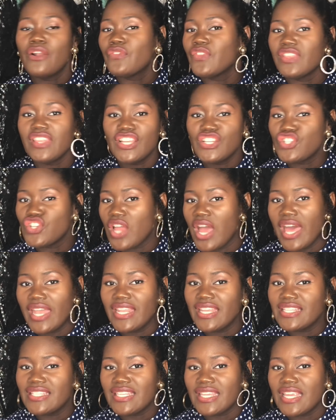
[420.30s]
i don't think that
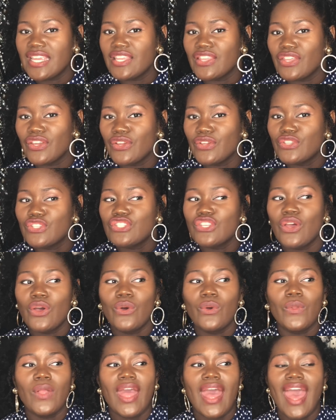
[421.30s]
john is either
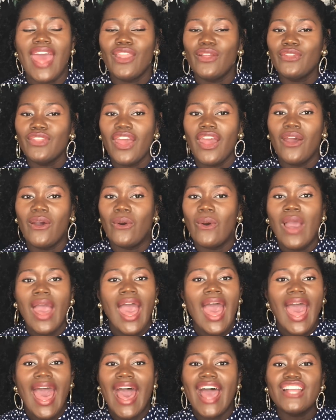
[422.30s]
so i don't know
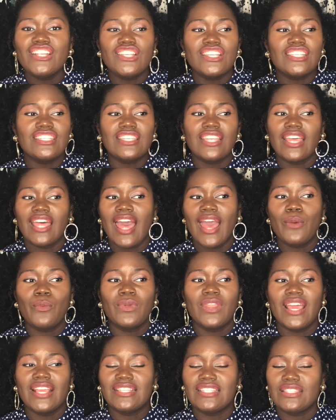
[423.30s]
i just I,
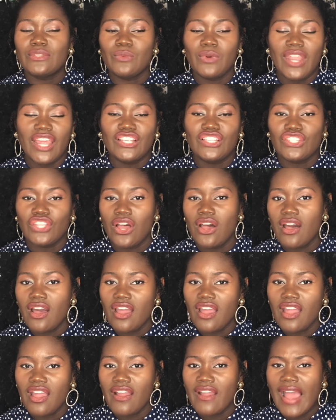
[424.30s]
when i when i
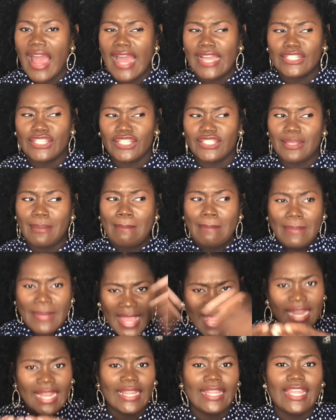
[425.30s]
saw her i just
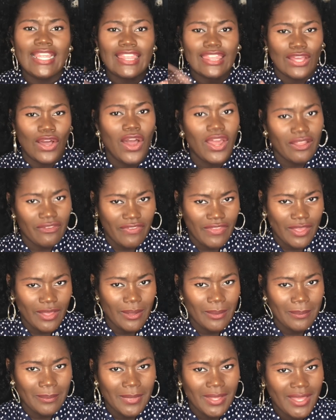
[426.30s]
immediately thought of
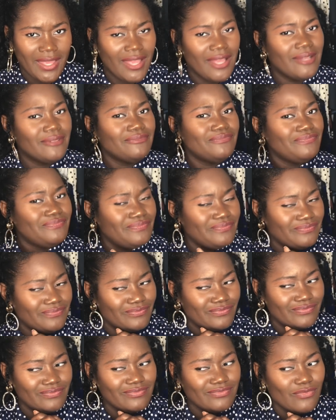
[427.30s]
him
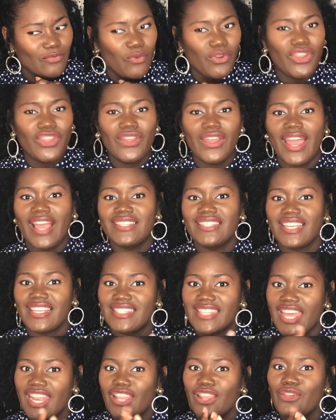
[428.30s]
hmm what do you guys think
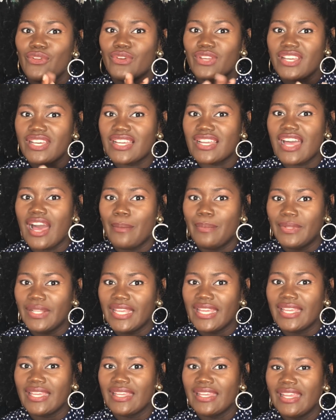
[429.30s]
is that a little good
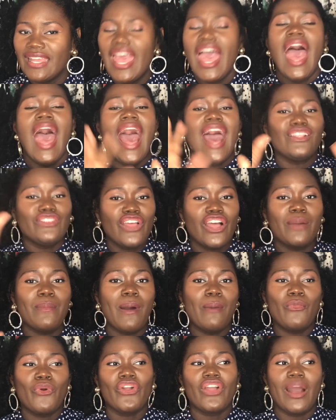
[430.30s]
coupling i'll talk
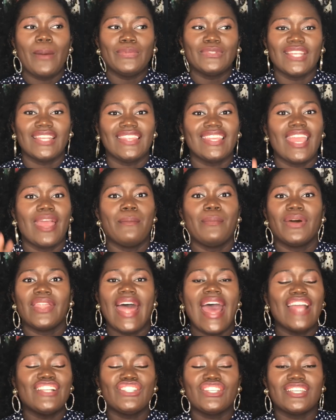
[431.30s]
about more couples at the end
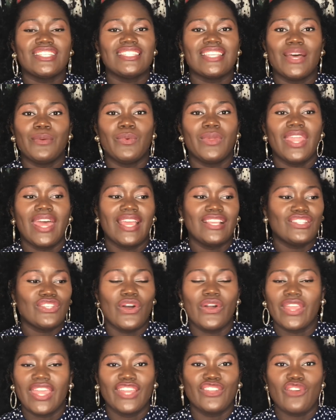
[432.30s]
but i just when i
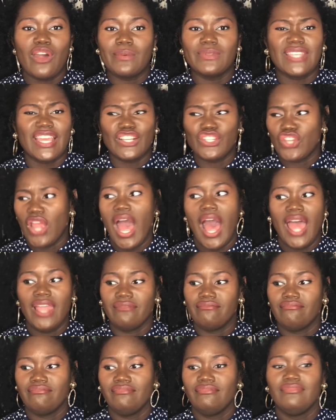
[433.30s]
saw kendall i was like
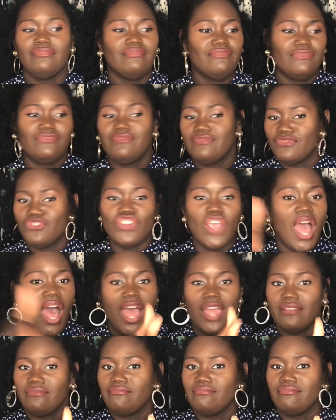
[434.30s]
john john